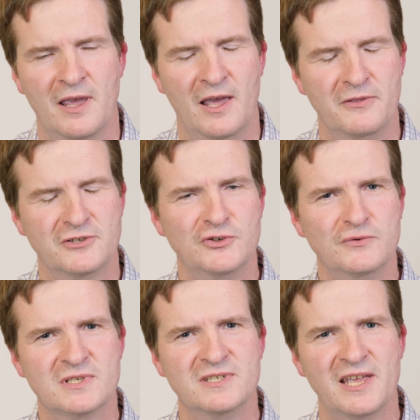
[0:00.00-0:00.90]
And the
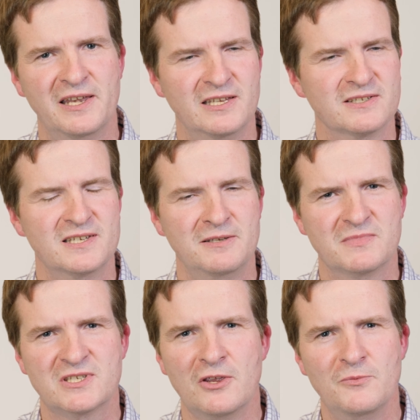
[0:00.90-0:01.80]
tools and techniques
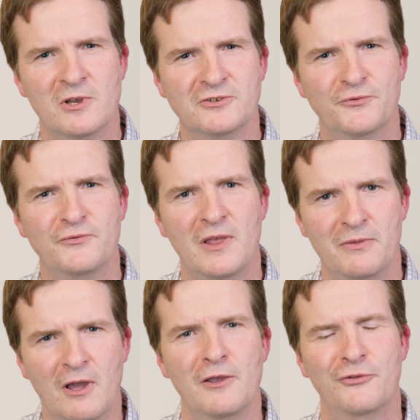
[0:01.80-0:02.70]
seemed so much fun
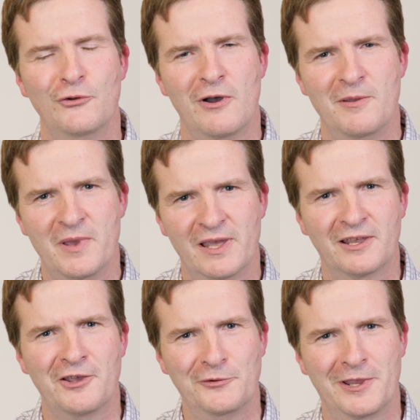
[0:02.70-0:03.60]
that I thought I'd better
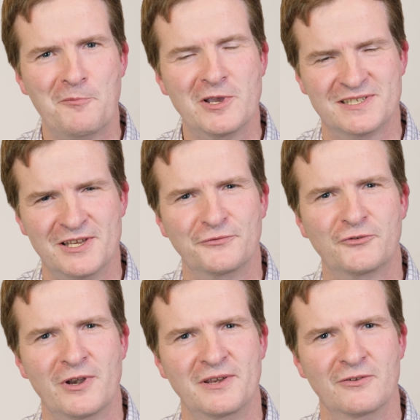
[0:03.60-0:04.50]
go and get myself
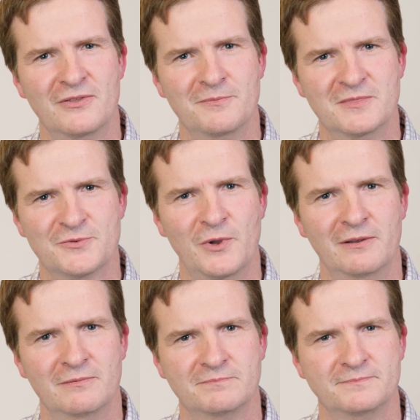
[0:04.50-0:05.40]
trained on them as well.